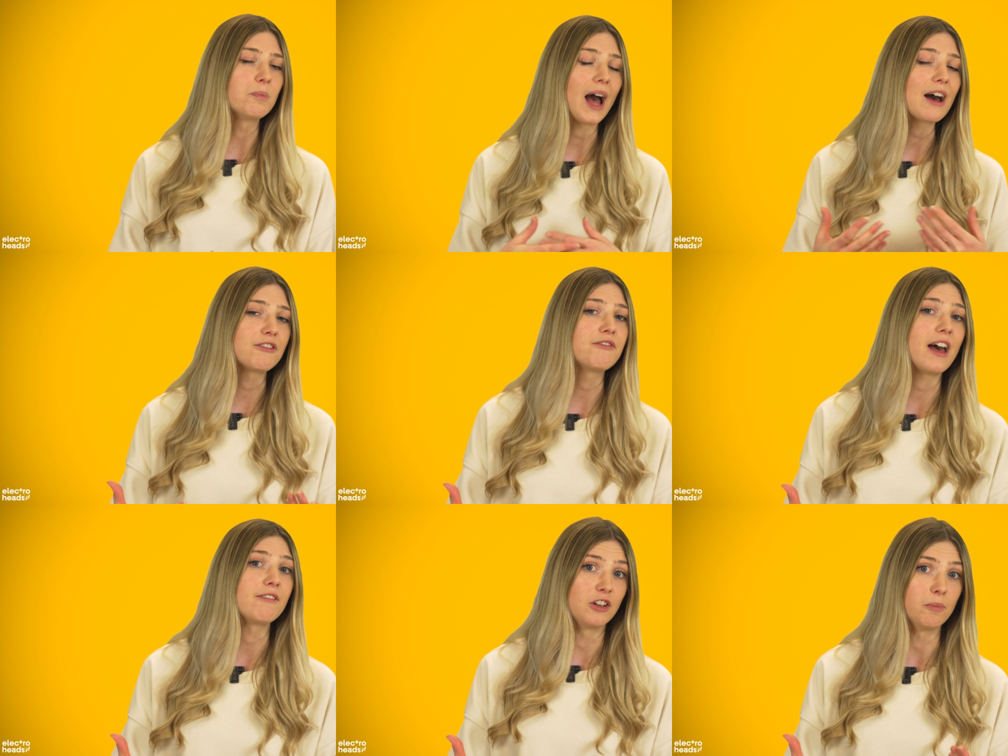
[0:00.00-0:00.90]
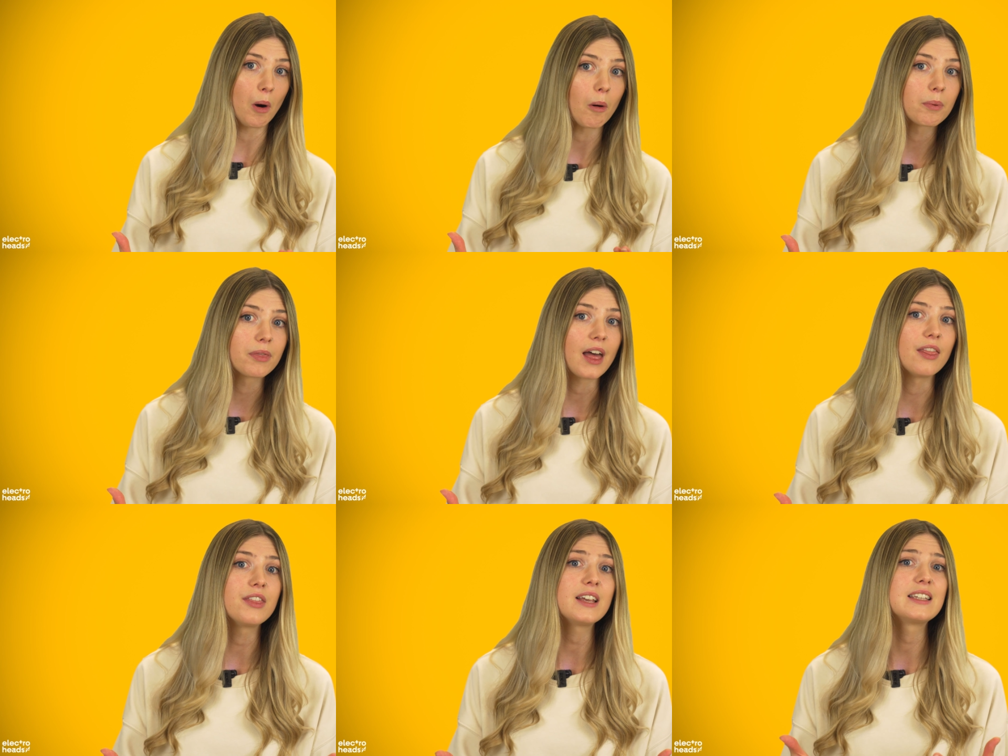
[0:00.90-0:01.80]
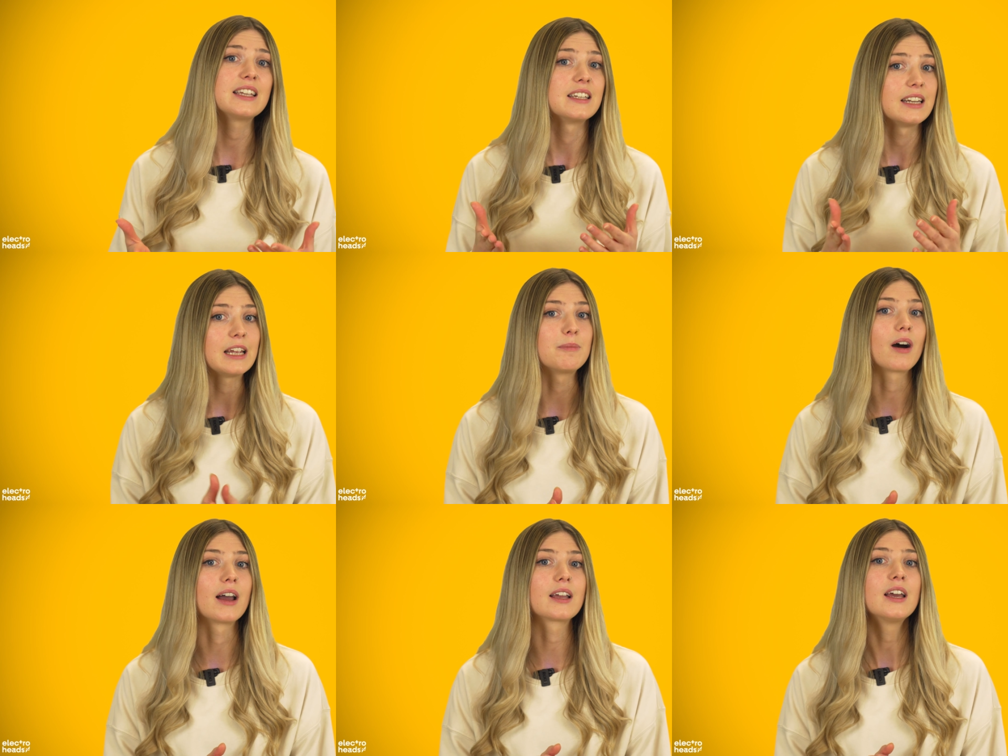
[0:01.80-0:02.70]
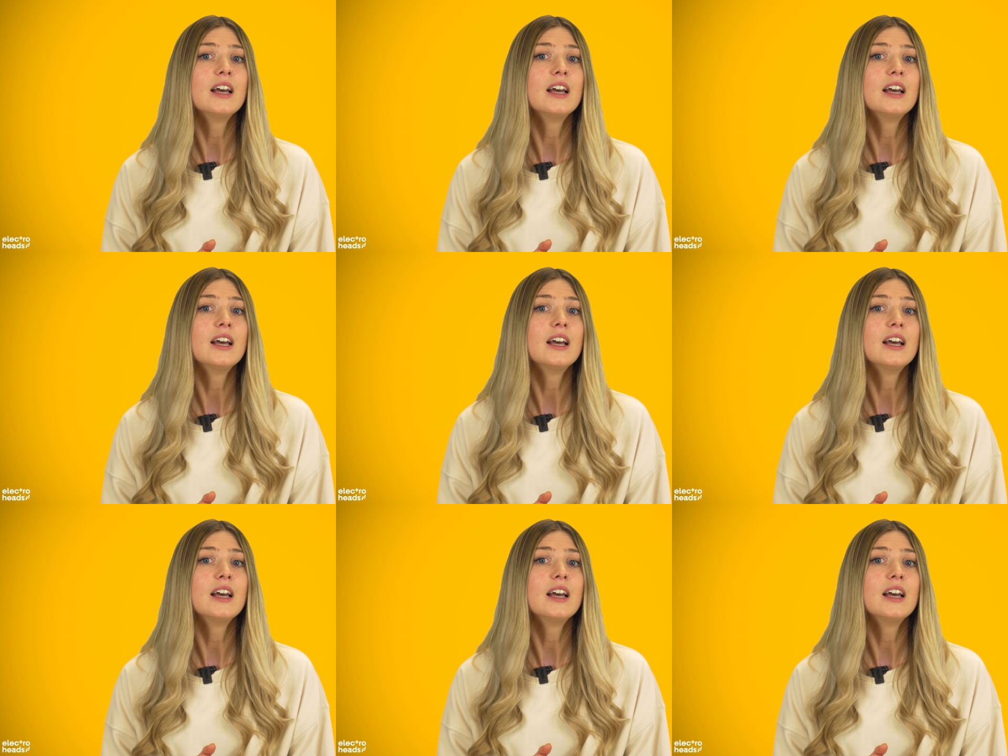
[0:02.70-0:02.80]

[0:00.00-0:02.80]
have a fair few bob, then this is an e-bike